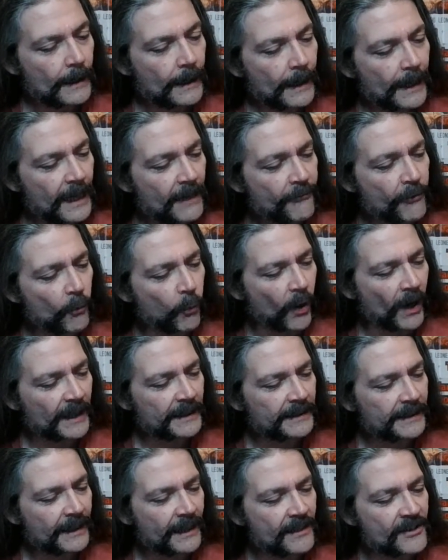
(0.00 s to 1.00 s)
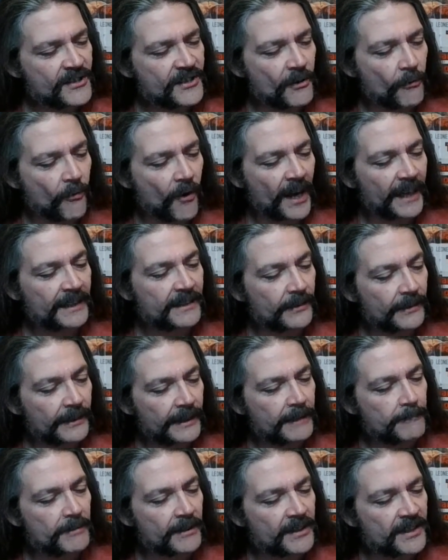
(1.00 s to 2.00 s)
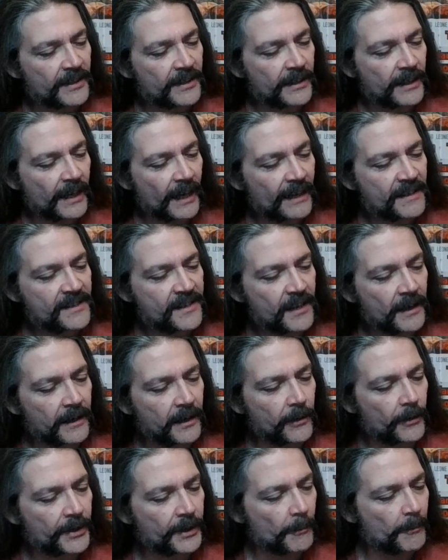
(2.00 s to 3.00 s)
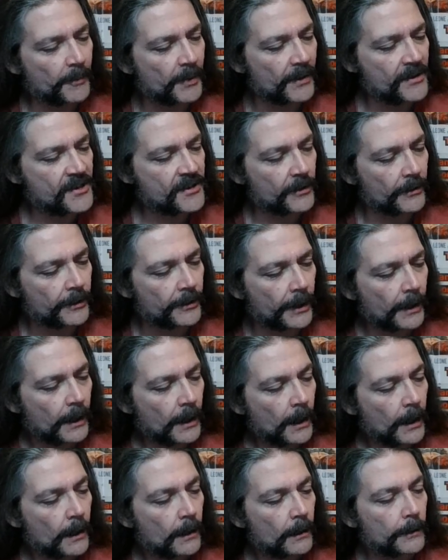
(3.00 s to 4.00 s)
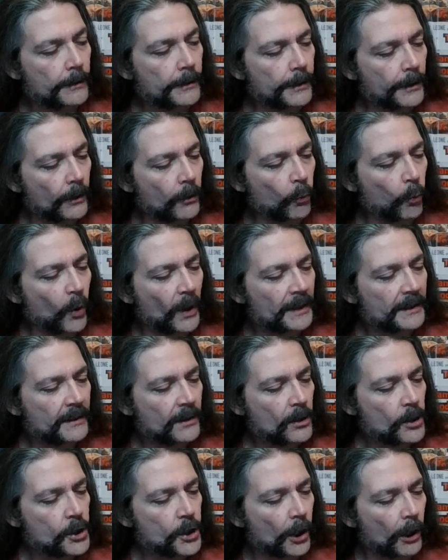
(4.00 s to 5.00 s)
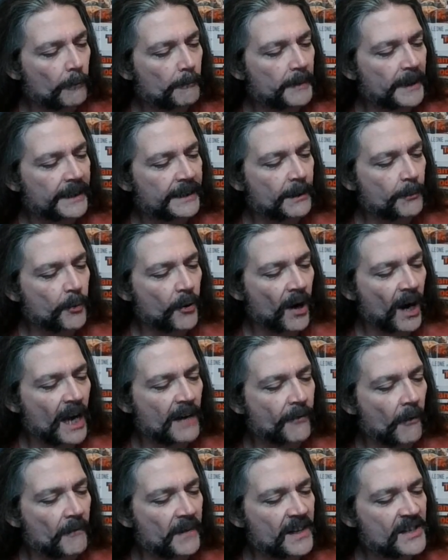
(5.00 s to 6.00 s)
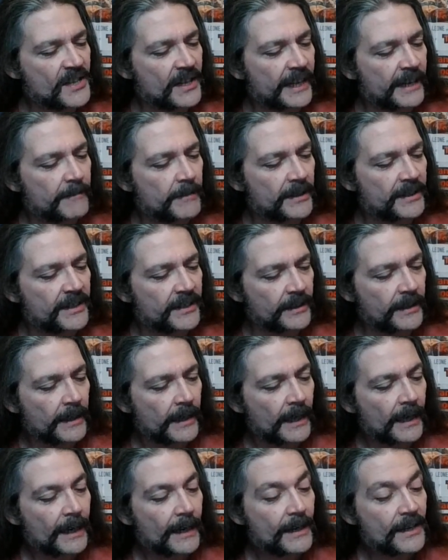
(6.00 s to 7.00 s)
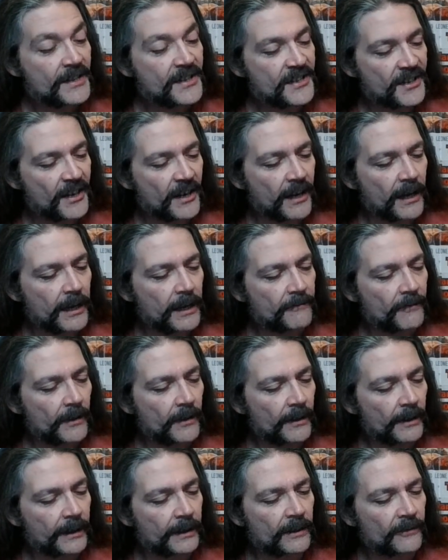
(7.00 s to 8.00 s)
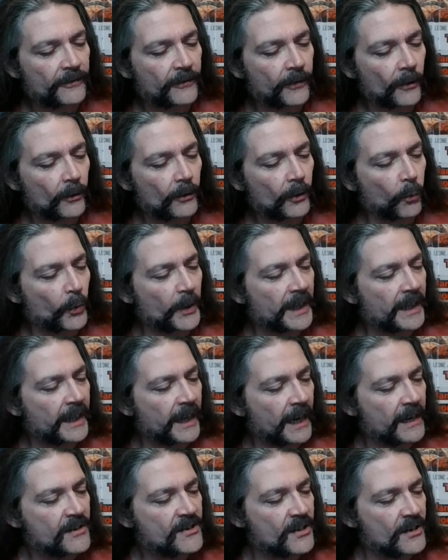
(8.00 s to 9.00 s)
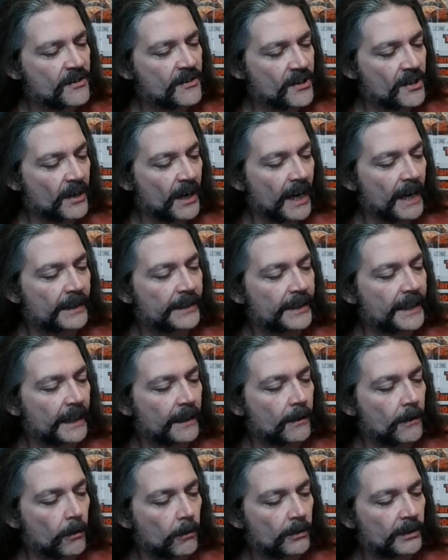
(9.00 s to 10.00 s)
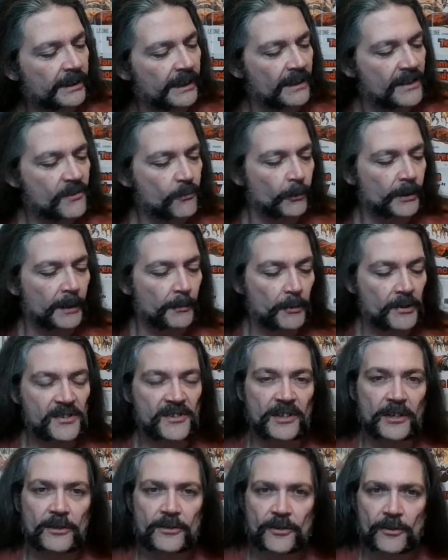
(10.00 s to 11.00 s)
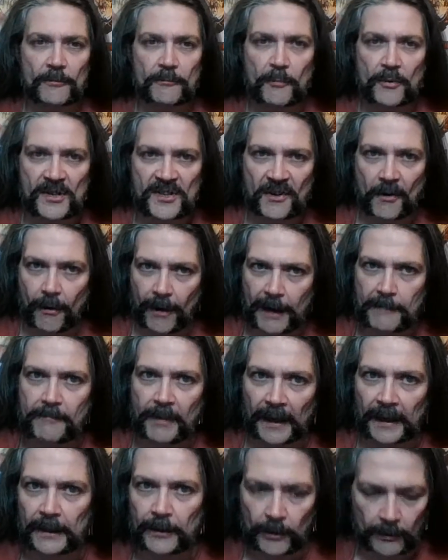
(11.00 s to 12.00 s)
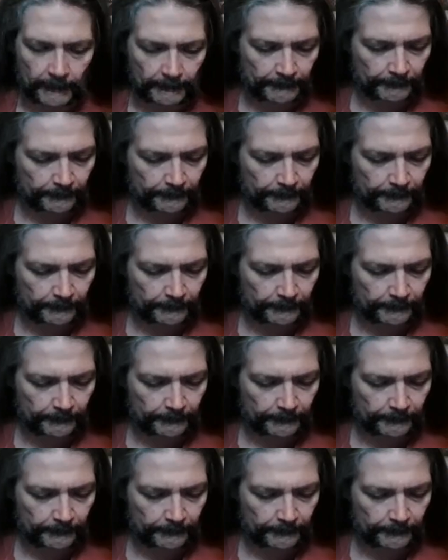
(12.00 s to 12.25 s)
Everyone has the right to liberty and security of person. No one shall be deprived of his liberty, save in the following cases and in accordance with the procedure prescribed by law.